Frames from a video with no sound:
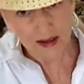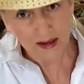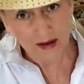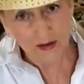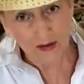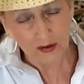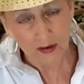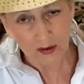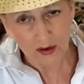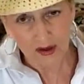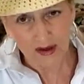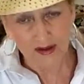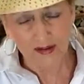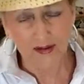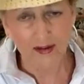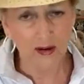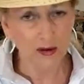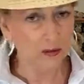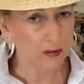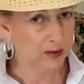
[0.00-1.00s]
give you any
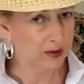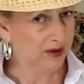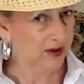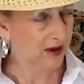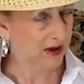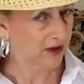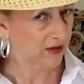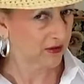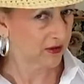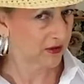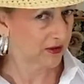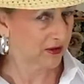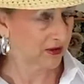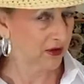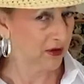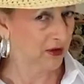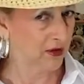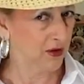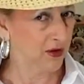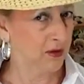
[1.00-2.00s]
sun protection. So
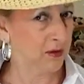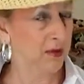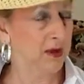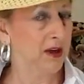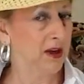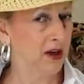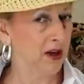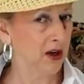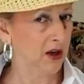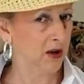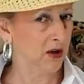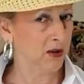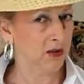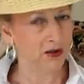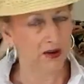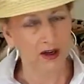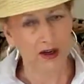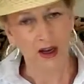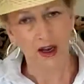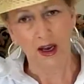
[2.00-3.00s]
you can be cute,
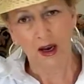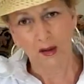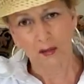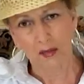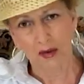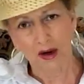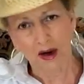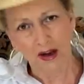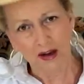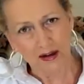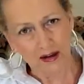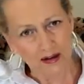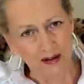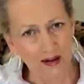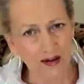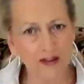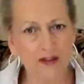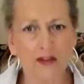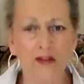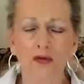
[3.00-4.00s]
but
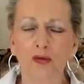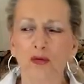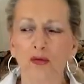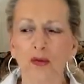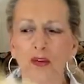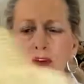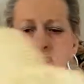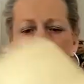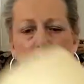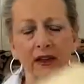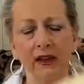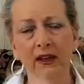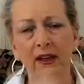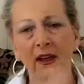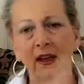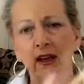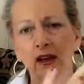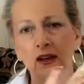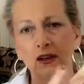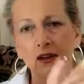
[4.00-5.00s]
this is
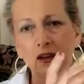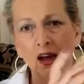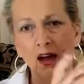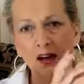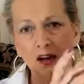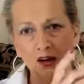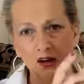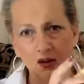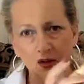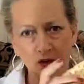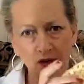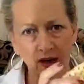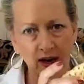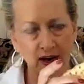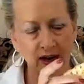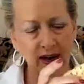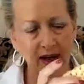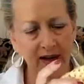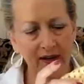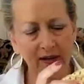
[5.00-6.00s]
really not a good
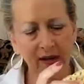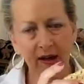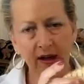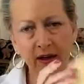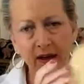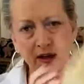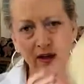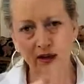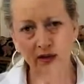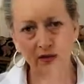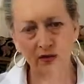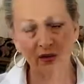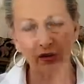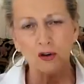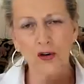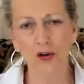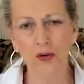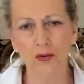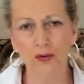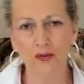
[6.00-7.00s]
hat in
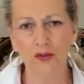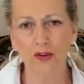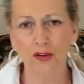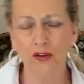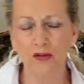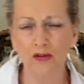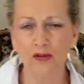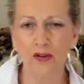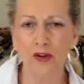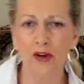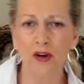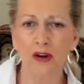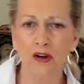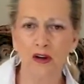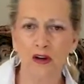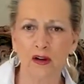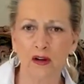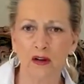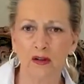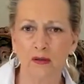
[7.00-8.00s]
terms of
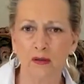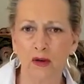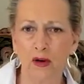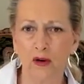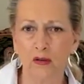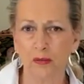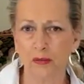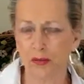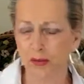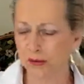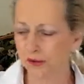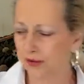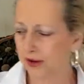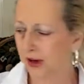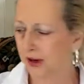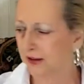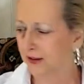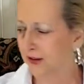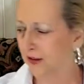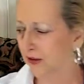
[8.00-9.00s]

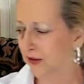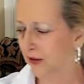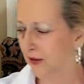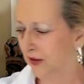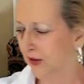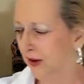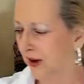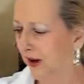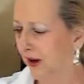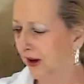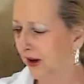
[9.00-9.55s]
protecting your